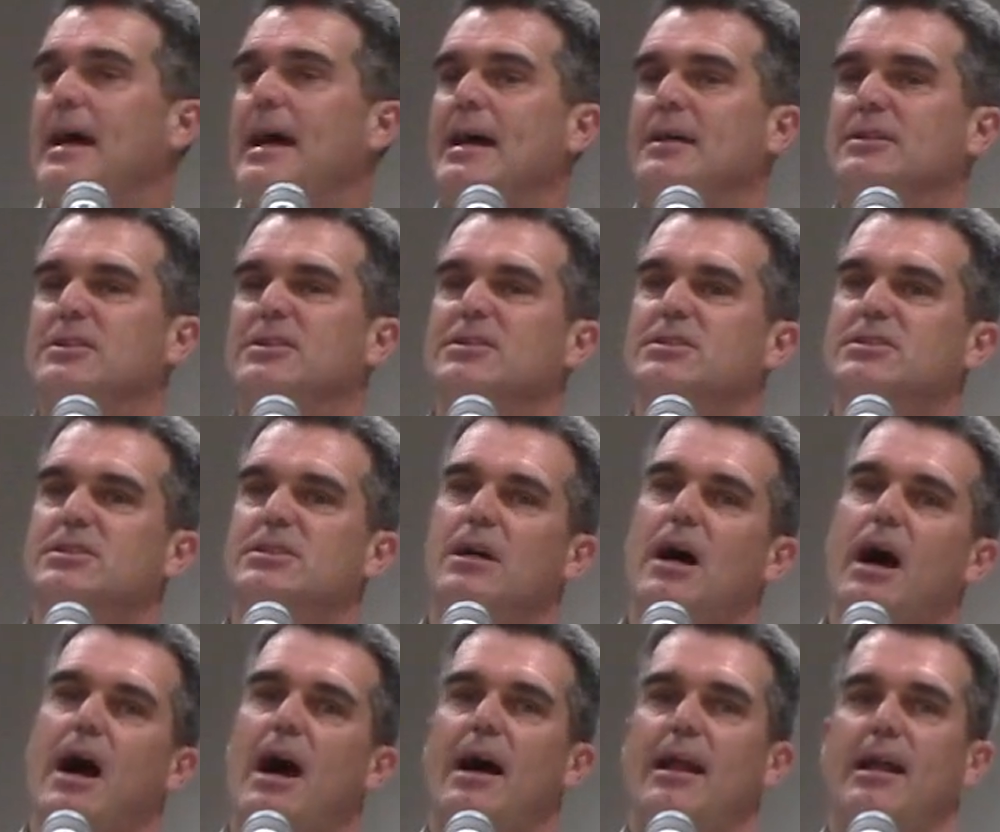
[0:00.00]
And does
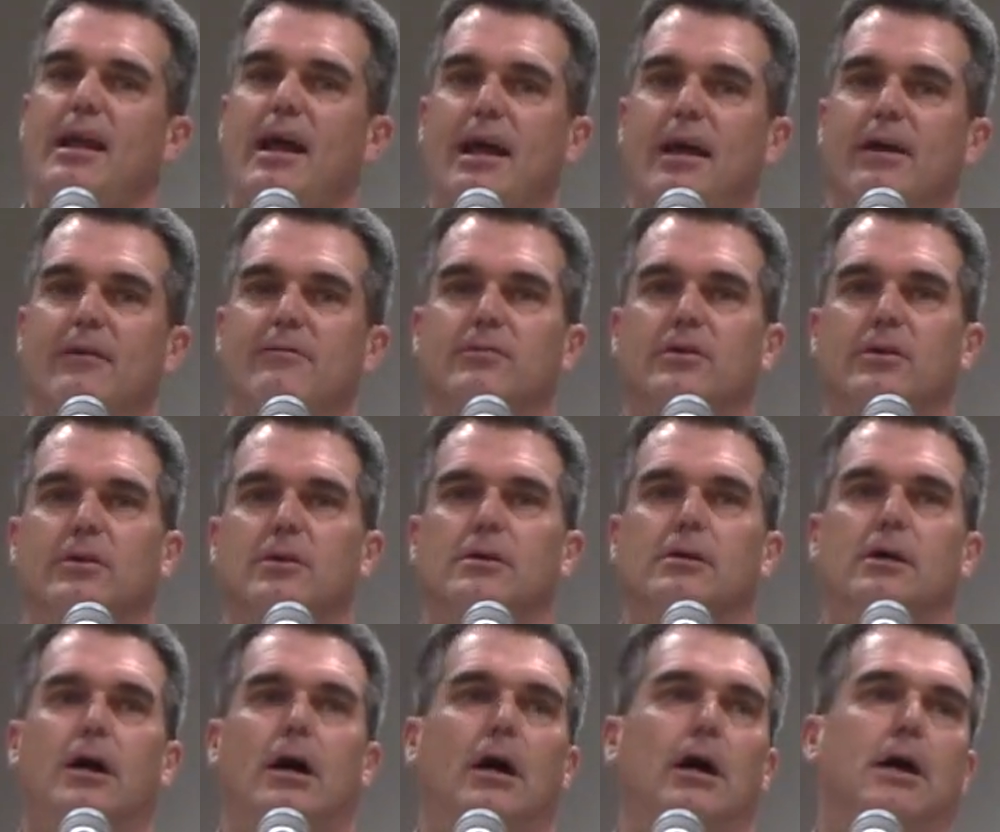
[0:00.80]
God
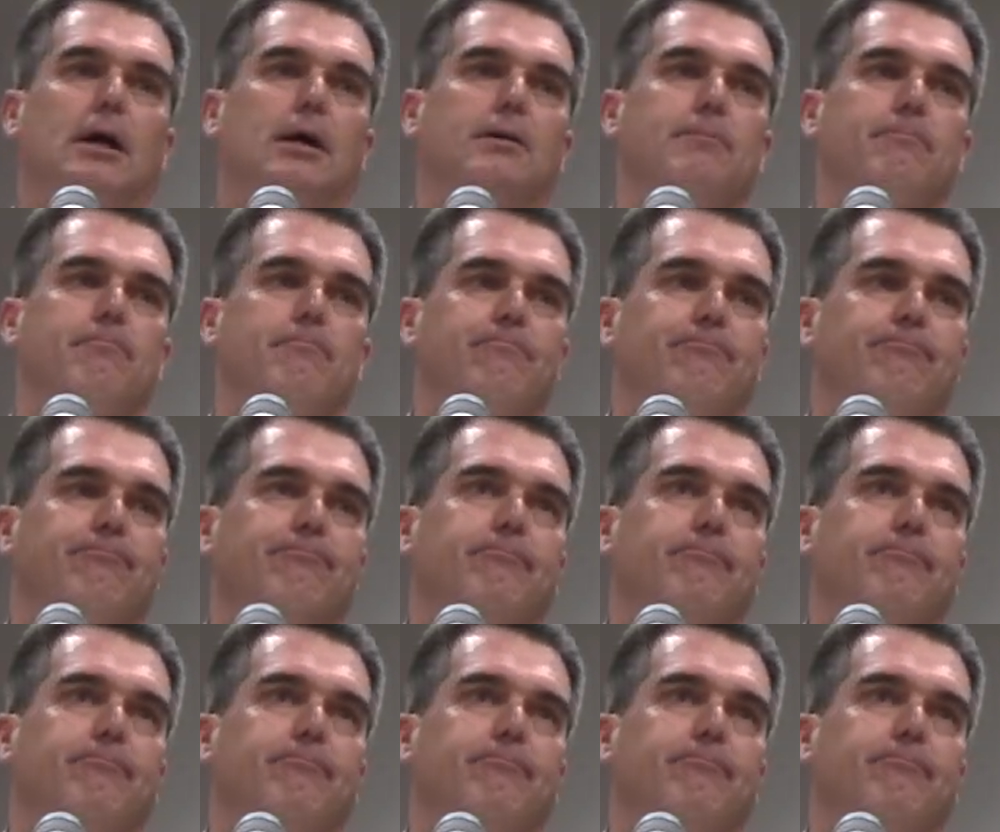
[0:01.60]
ever